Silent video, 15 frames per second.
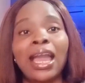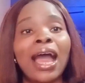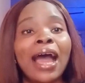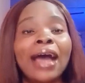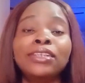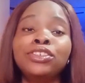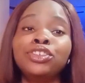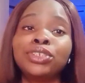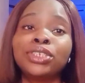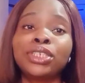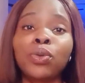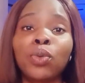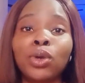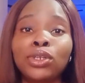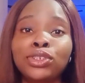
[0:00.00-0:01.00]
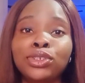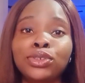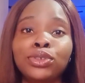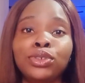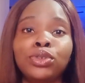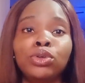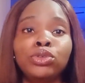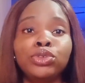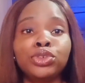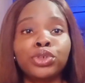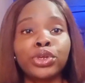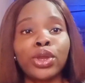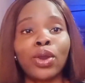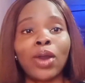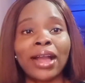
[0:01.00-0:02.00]
and you still want to,
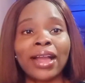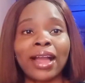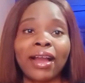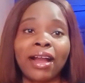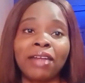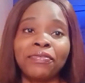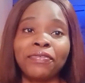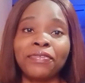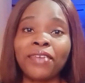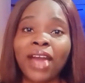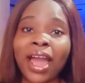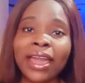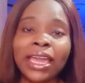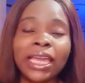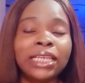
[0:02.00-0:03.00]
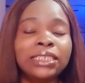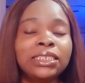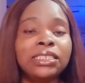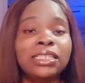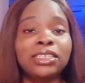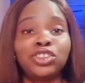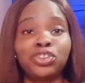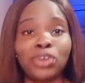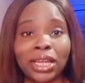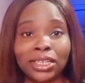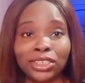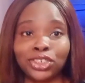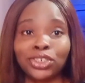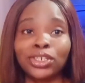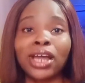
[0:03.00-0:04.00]
do your akara, fry it the
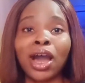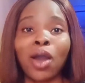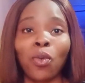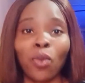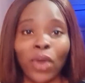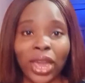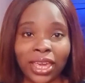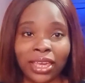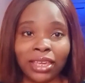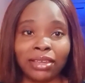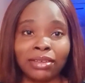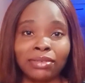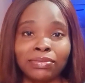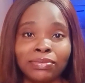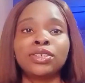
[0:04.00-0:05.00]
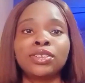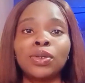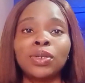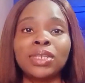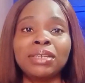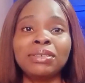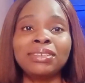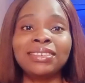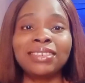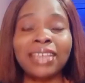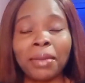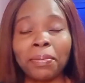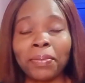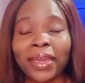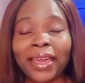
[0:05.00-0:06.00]
traditional way. So the
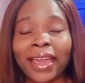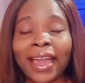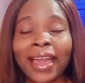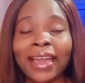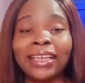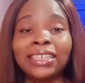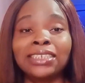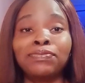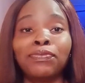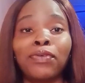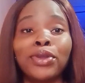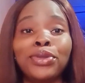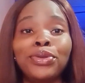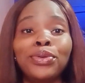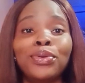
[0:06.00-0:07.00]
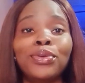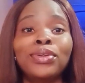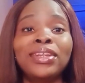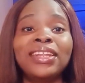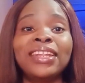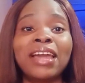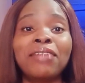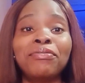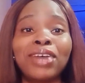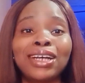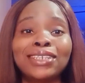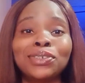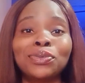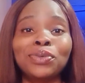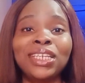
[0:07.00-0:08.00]
tip here is for you
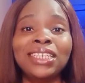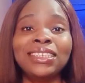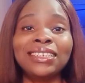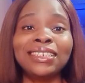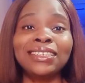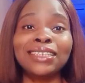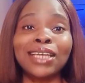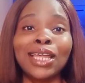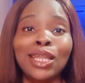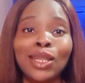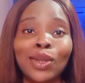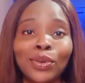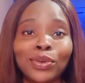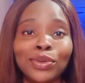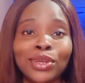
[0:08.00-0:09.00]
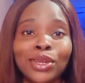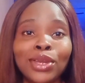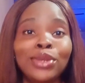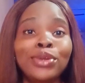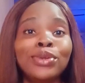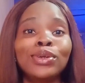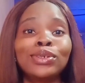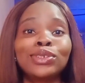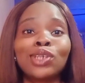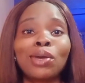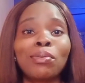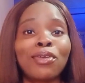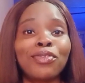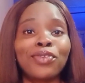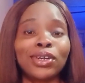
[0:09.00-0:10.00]
never to eat it alone.
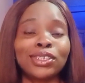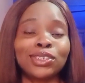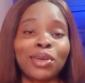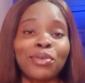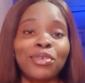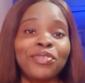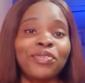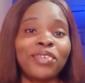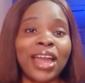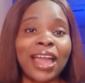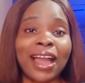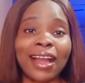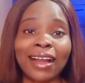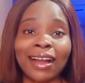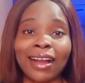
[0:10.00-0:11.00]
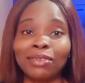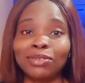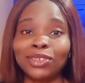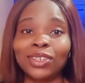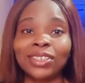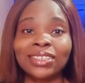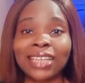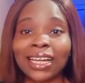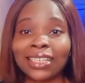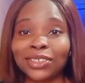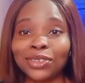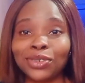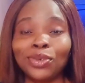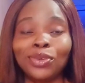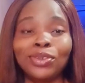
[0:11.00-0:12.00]
Some of us, when we fry akara, we just start,
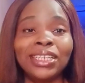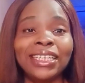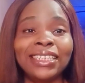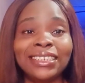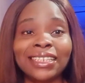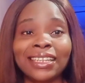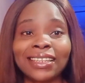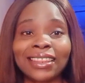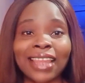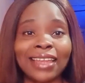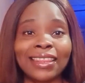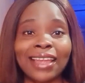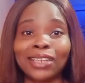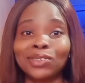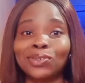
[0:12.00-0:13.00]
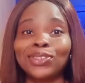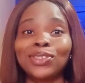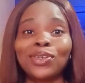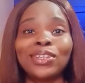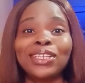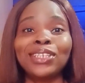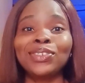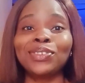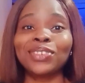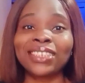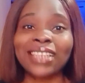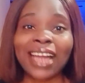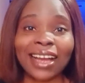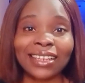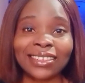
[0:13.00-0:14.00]
eating it like that. We turn it to
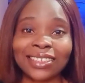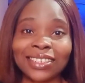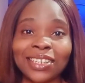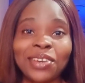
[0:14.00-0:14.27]
snacks.